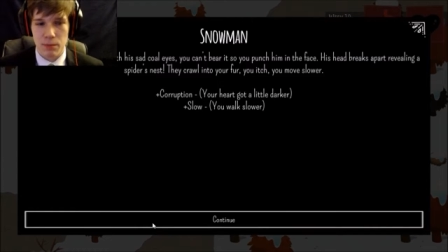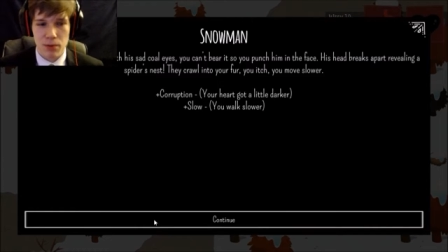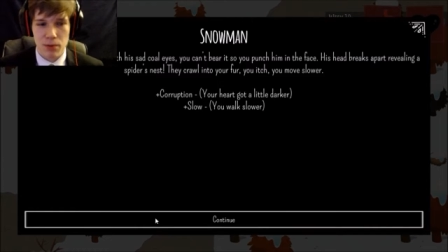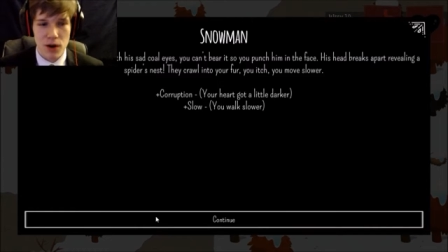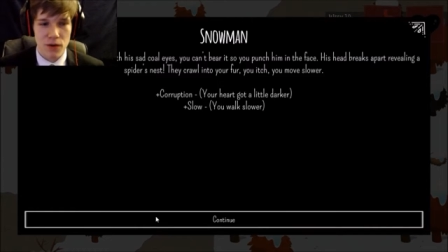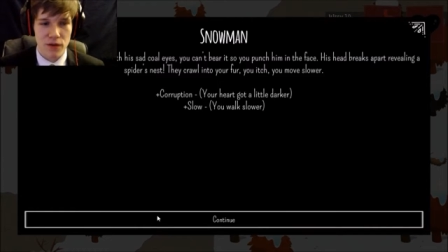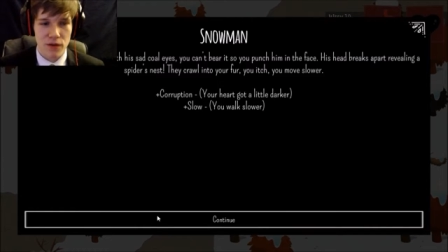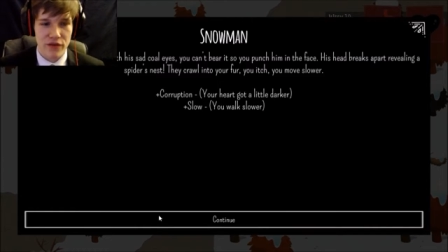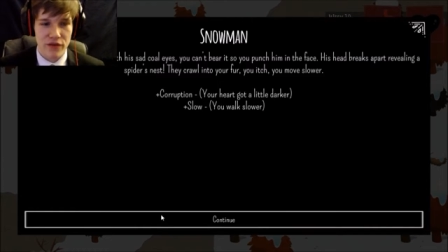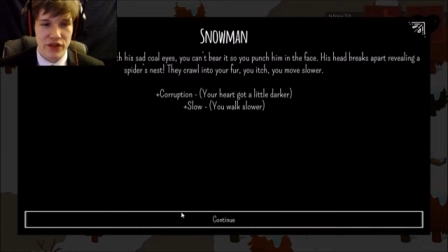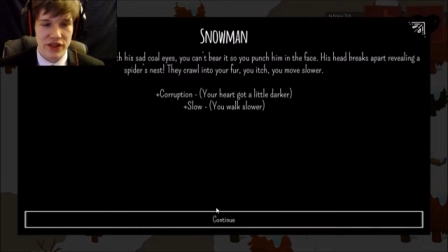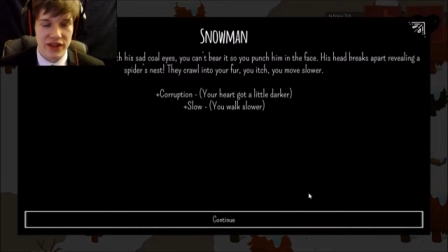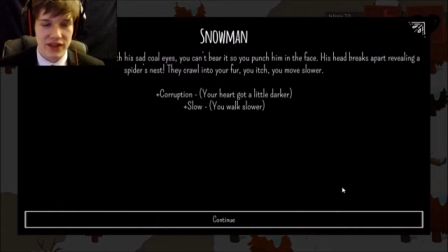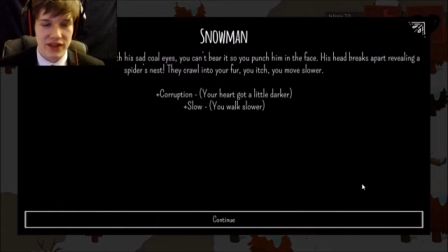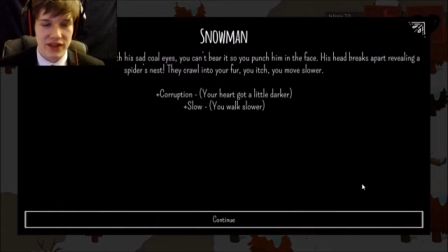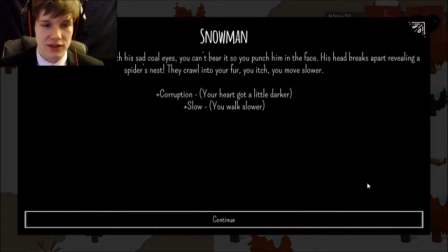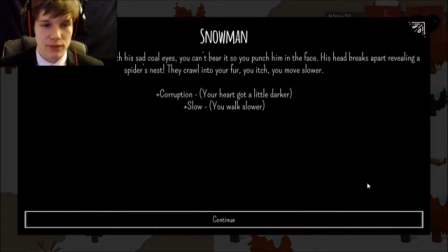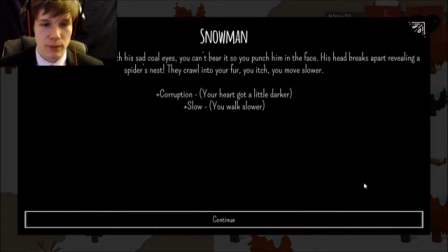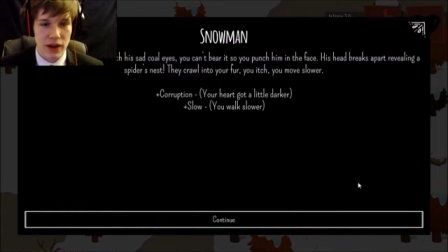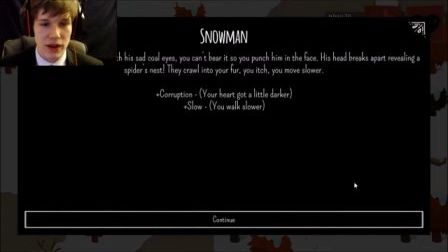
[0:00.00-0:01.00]
apart, revealing
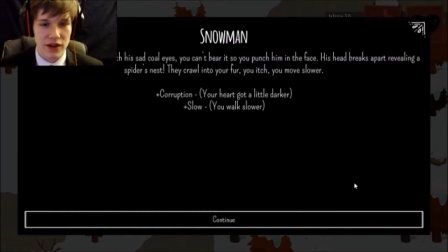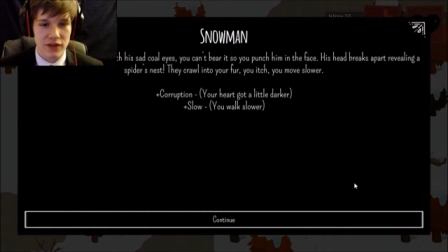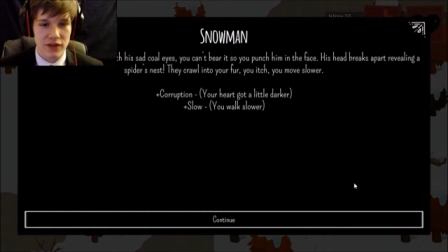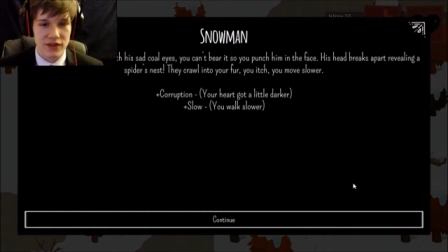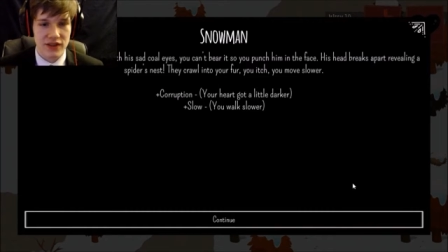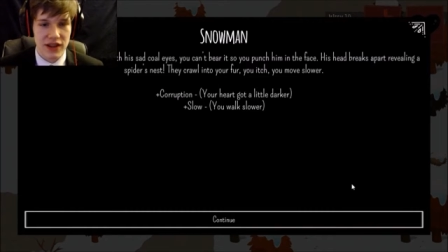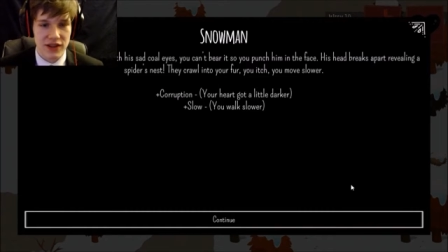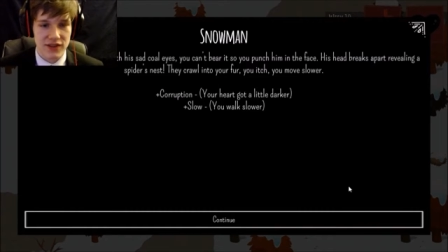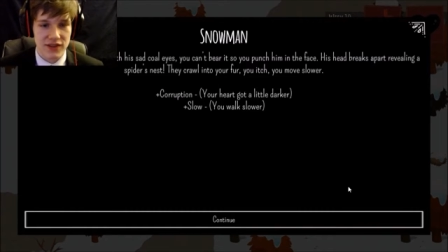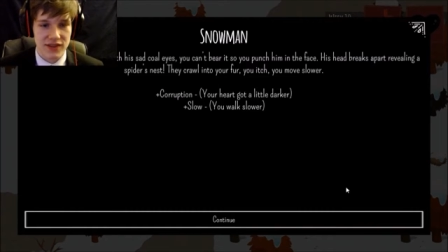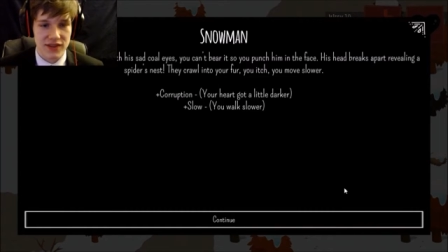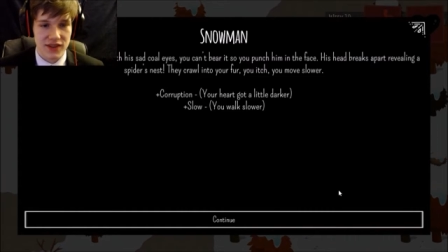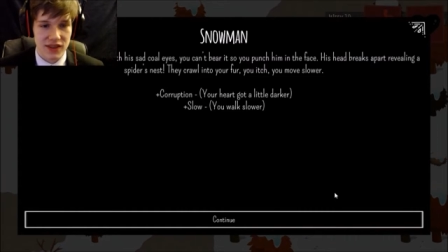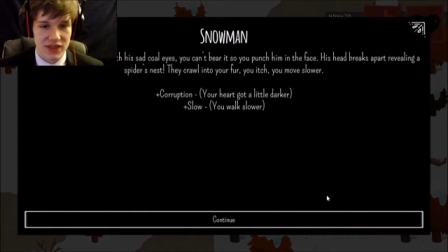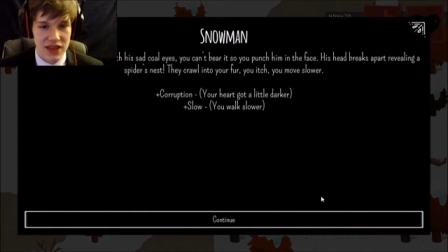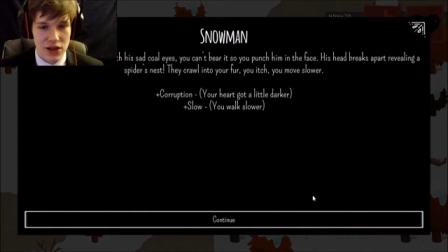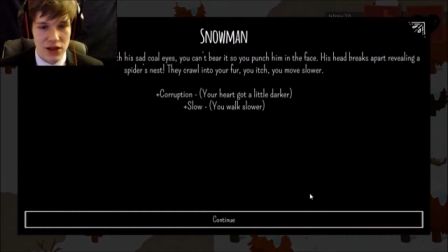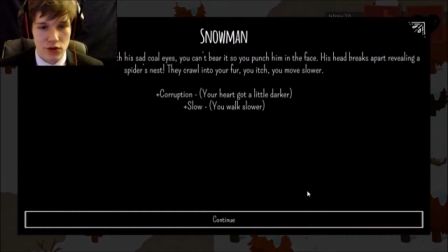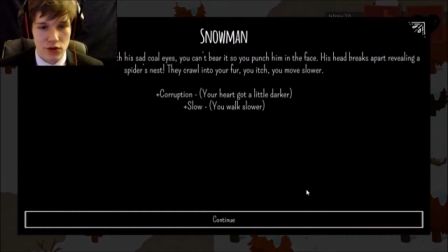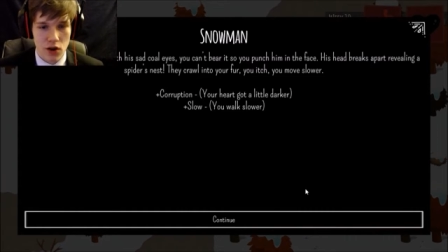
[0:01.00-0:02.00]
a spider's nest.
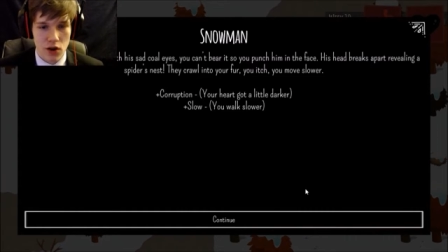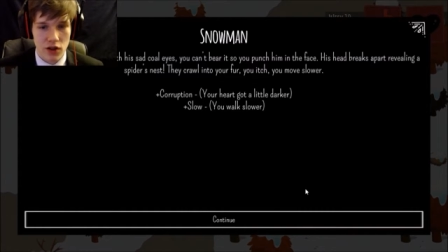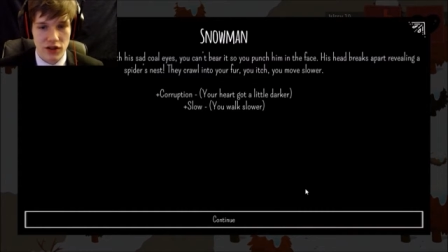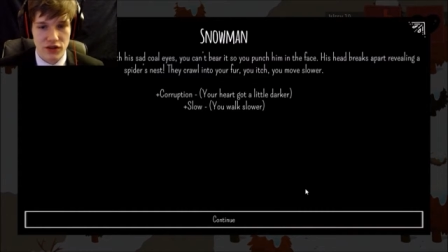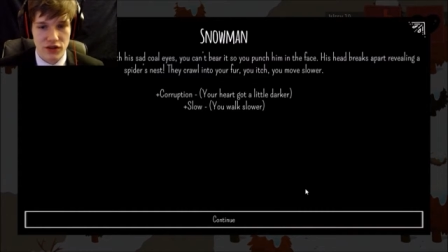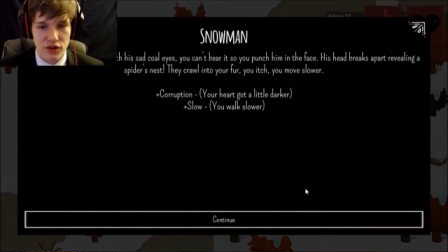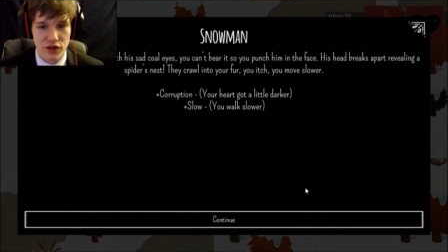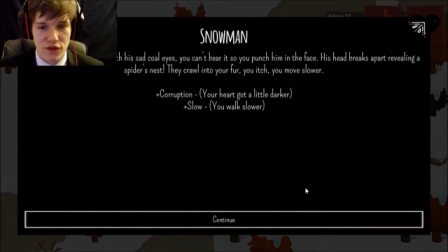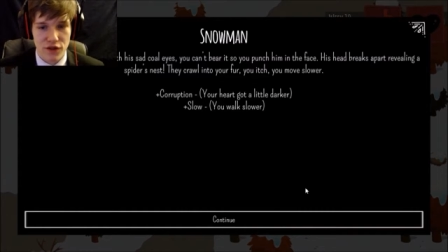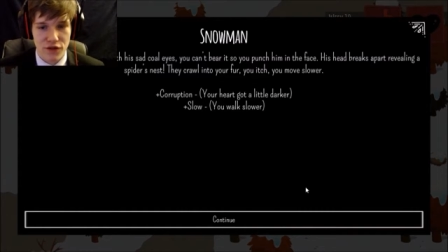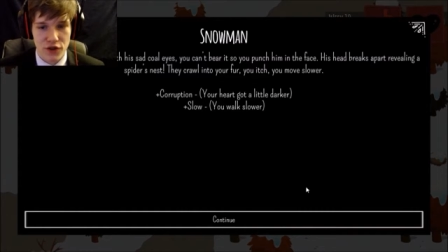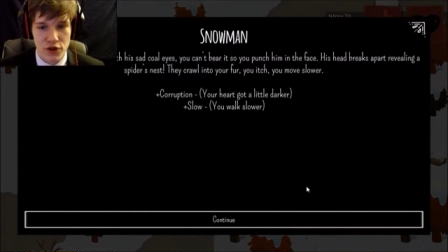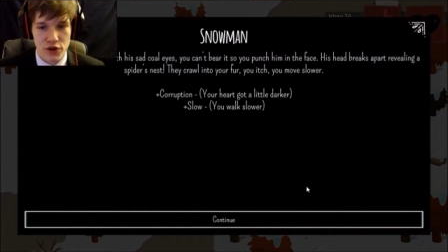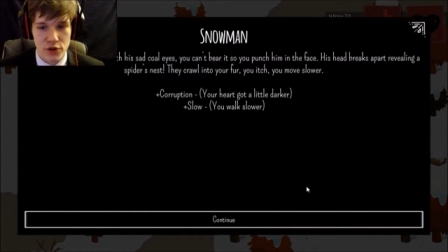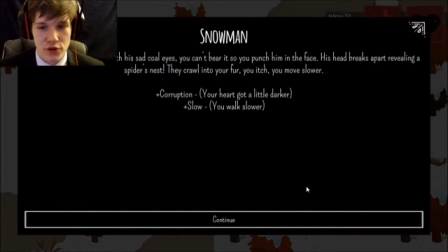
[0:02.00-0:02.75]
They crawl into your fur.